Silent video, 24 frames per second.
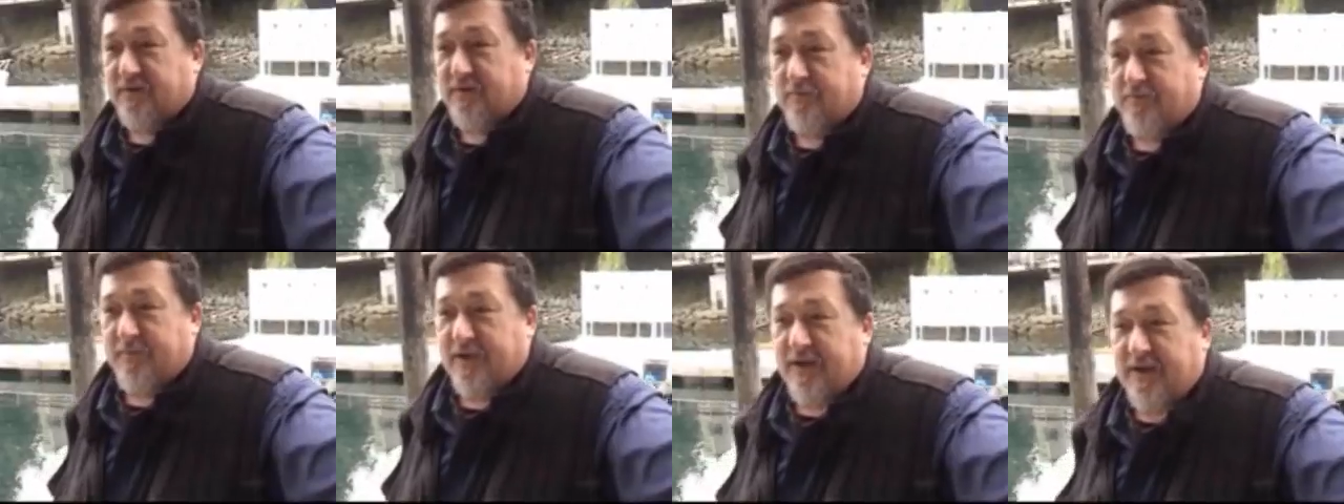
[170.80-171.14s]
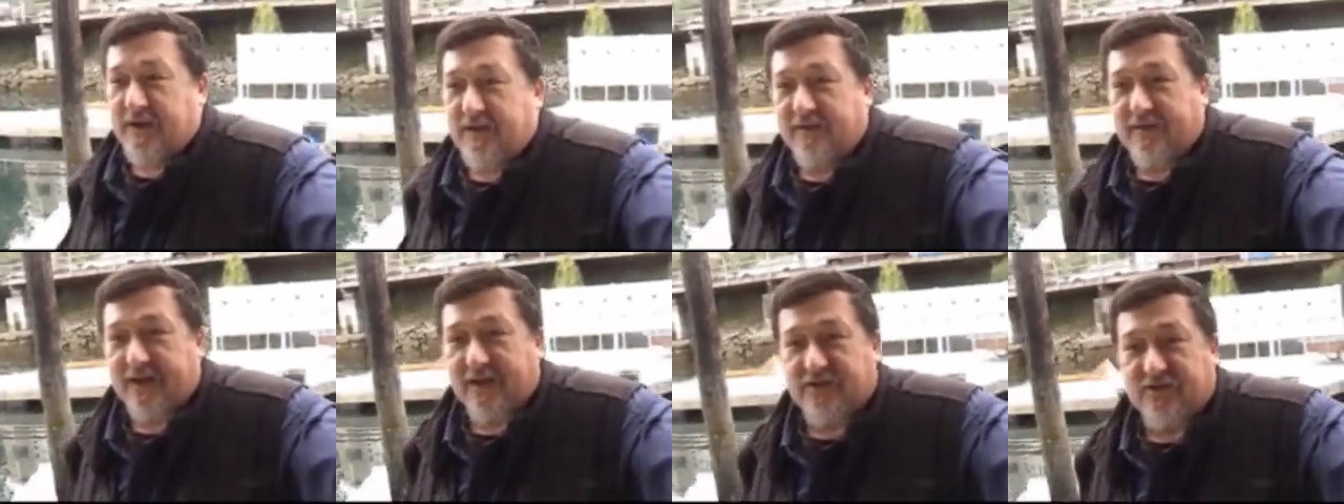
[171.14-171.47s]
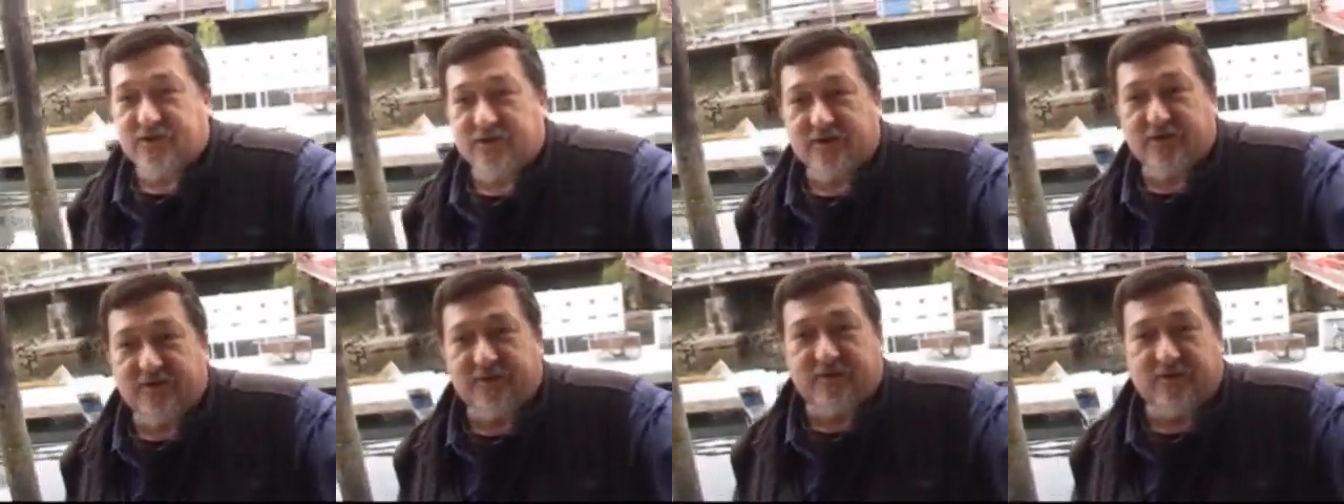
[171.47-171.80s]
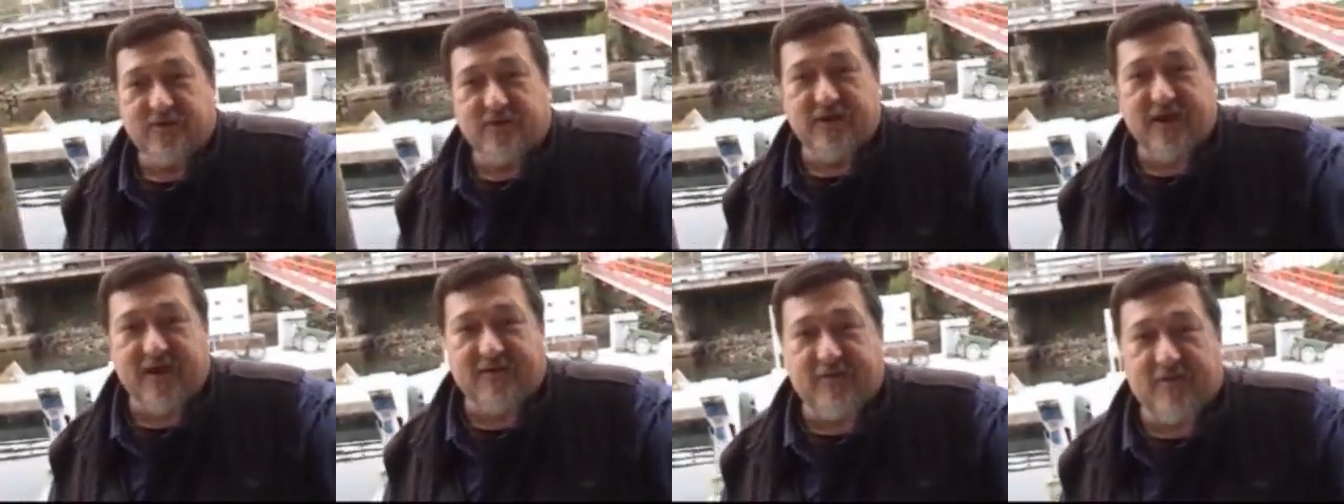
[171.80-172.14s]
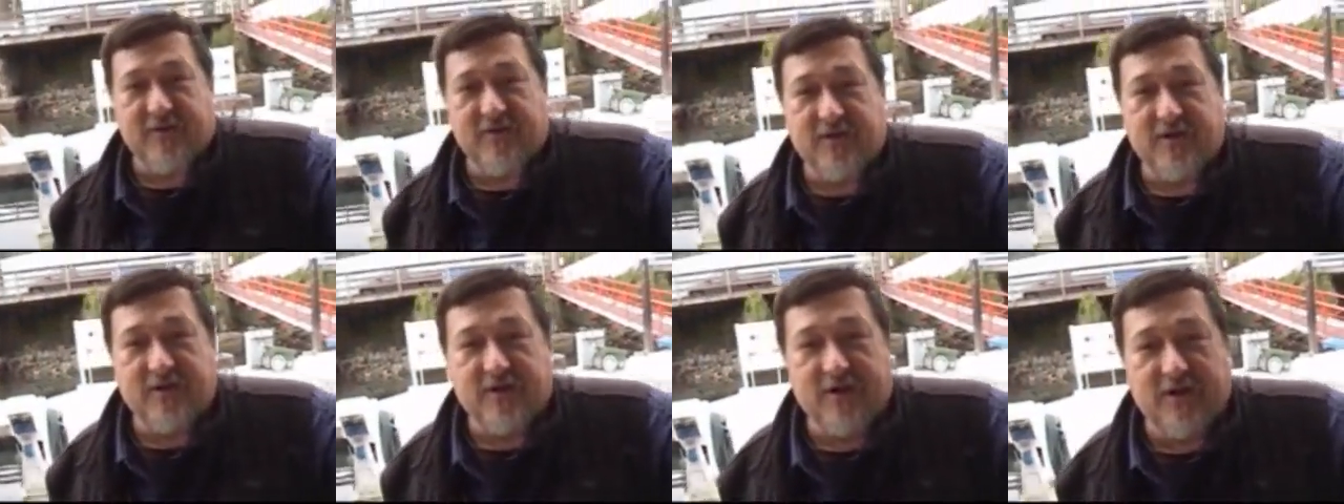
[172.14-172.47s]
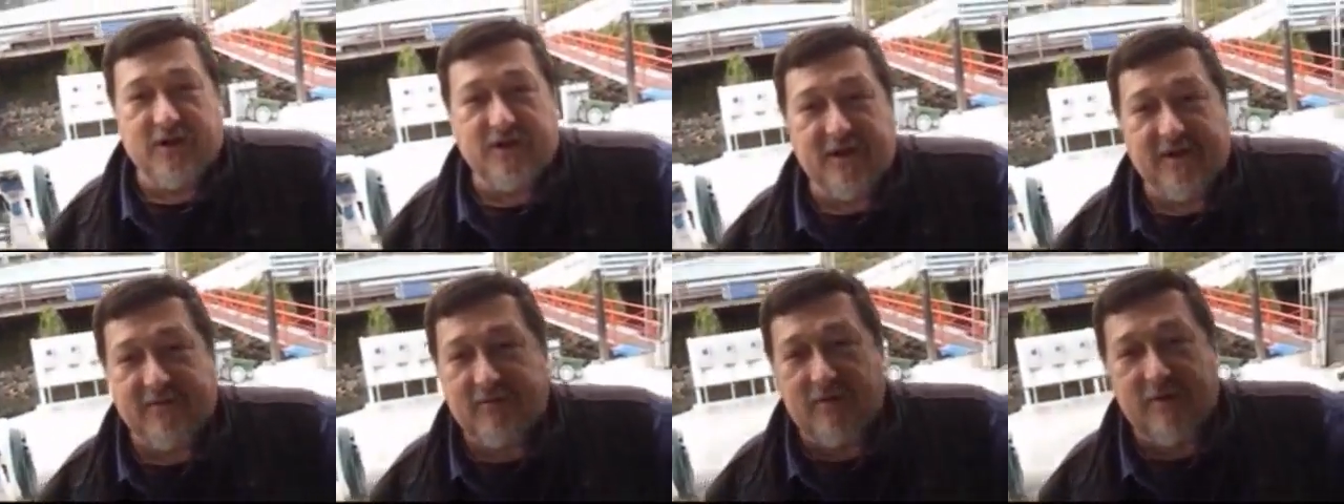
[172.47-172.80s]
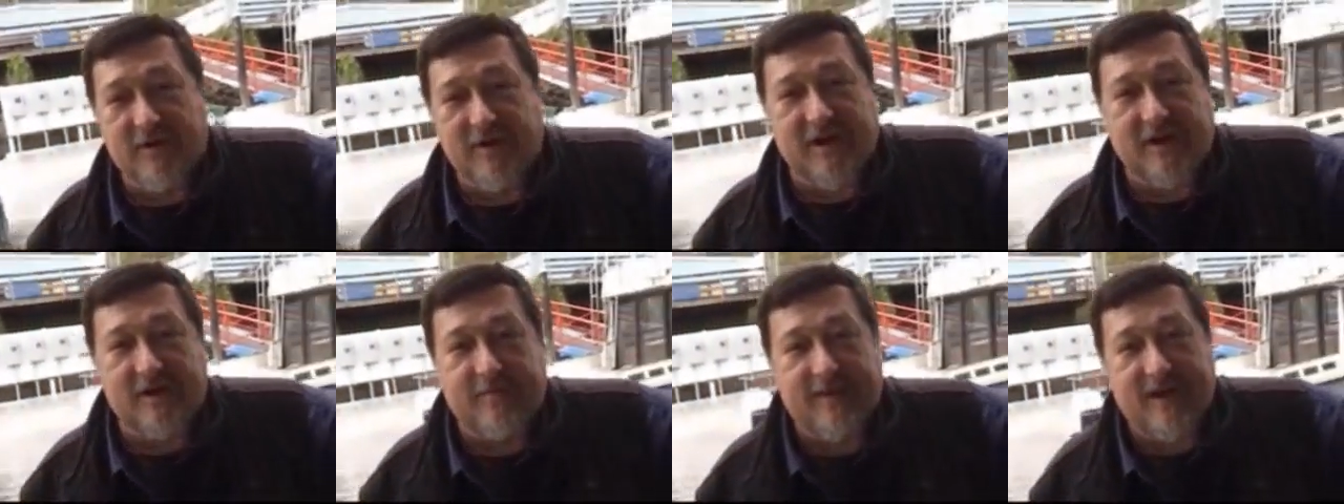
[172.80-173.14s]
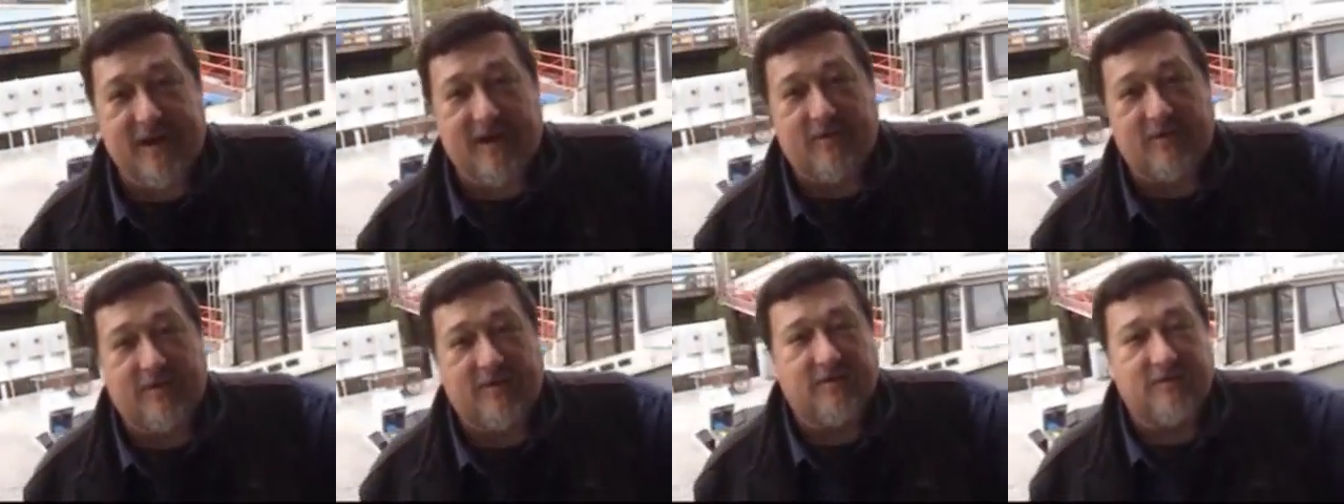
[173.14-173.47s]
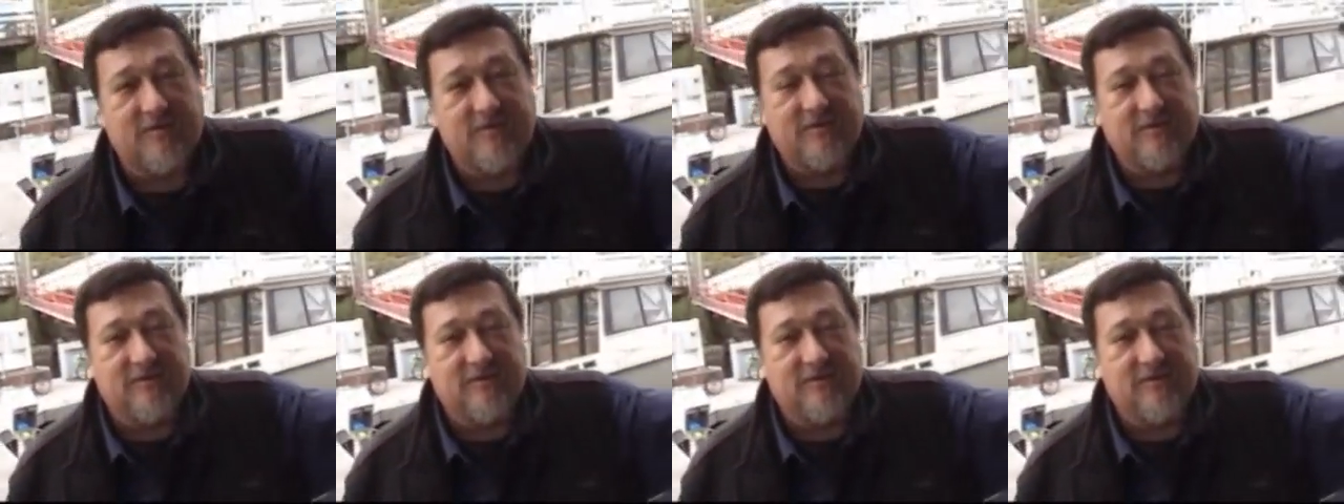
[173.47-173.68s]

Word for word: that you never run out of battery.